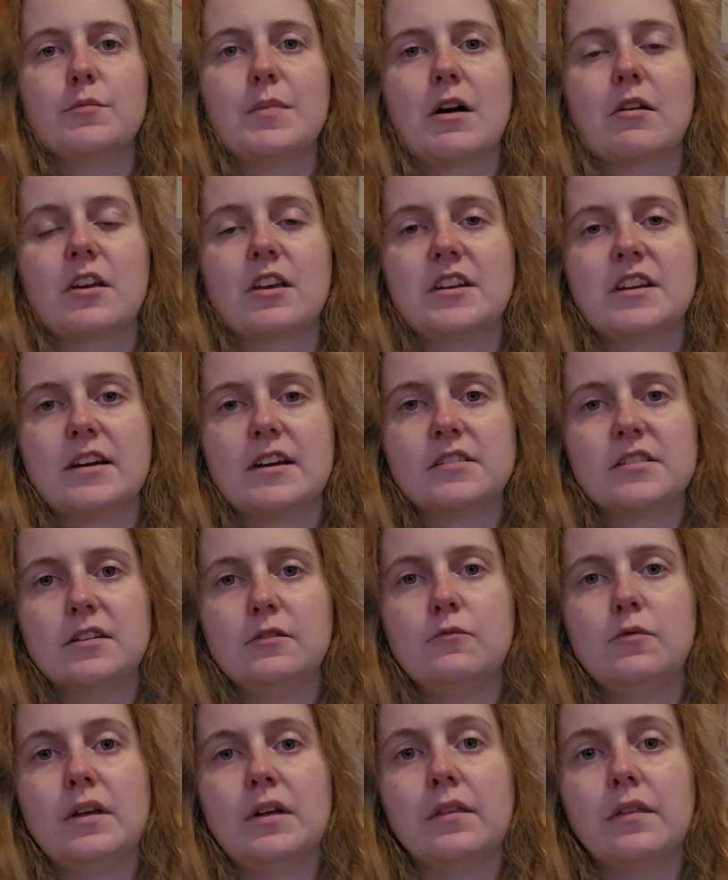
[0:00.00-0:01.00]
about
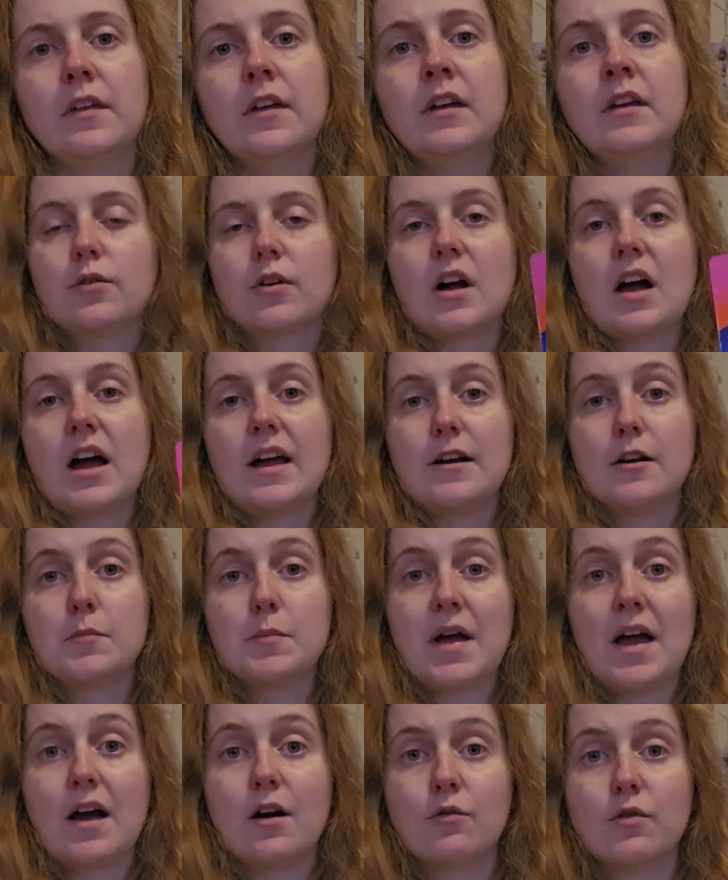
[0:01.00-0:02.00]
connecting with your higher
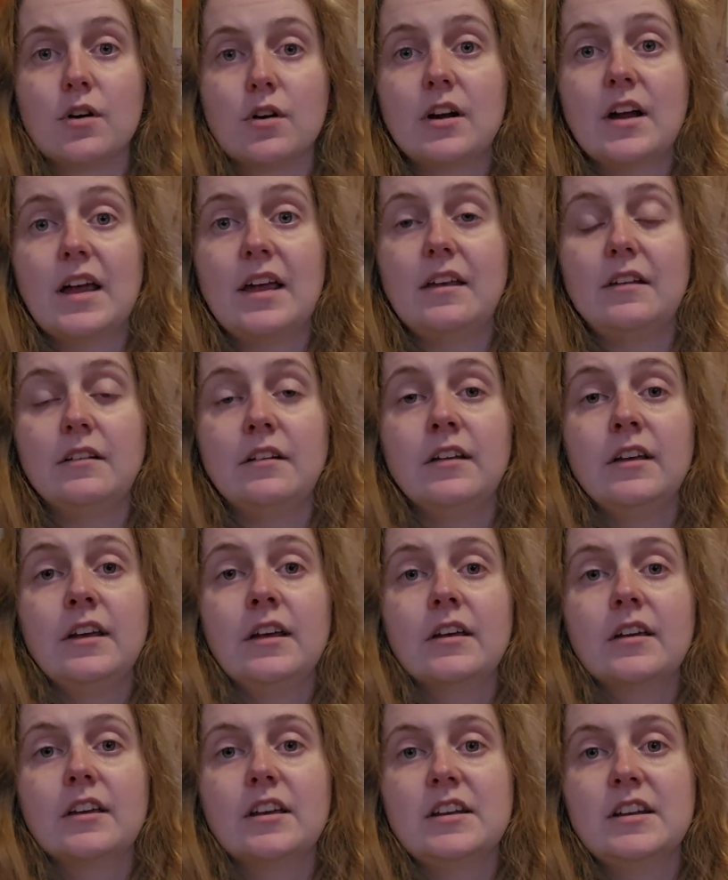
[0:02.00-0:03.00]
power and
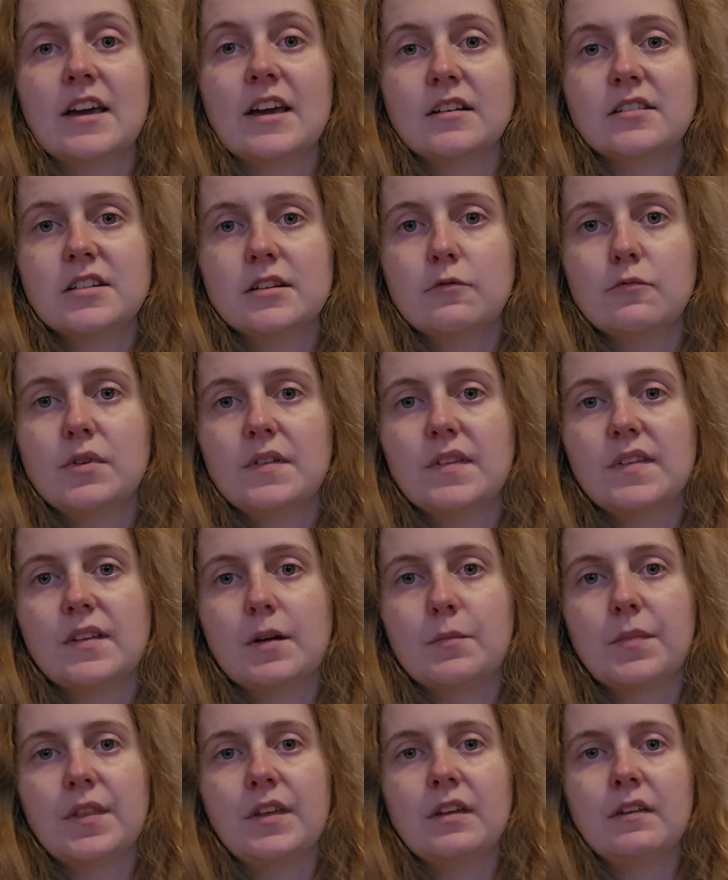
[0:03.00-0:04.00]
connecting with
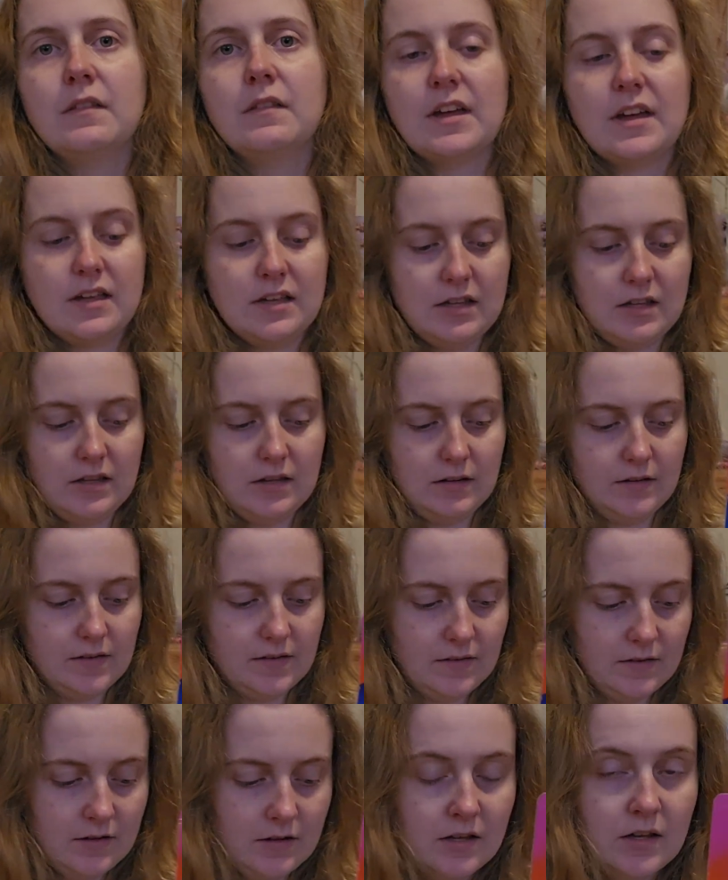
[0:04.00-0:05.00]
something that
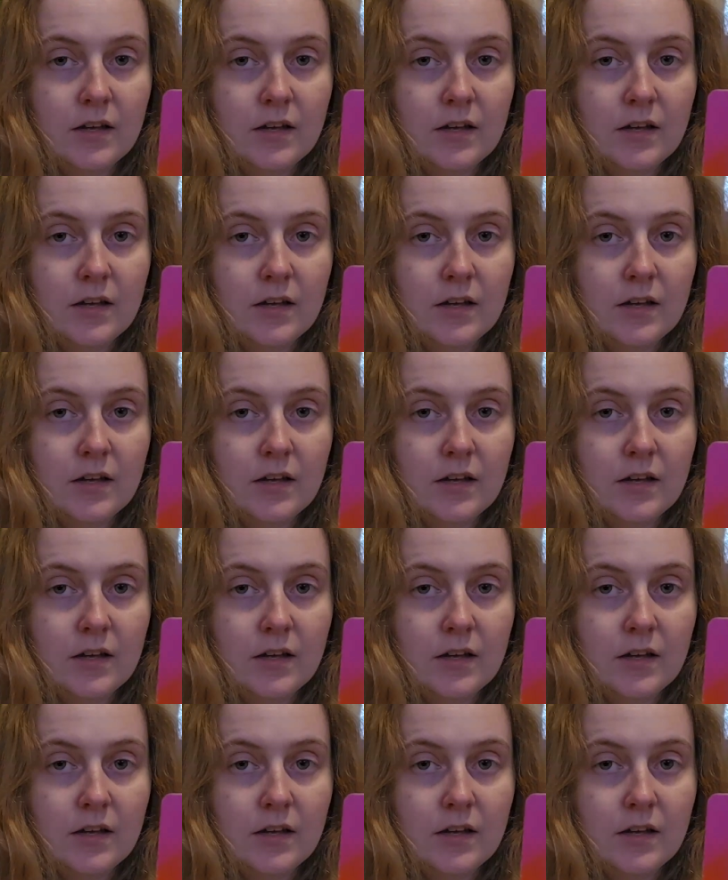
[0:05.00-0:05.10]
is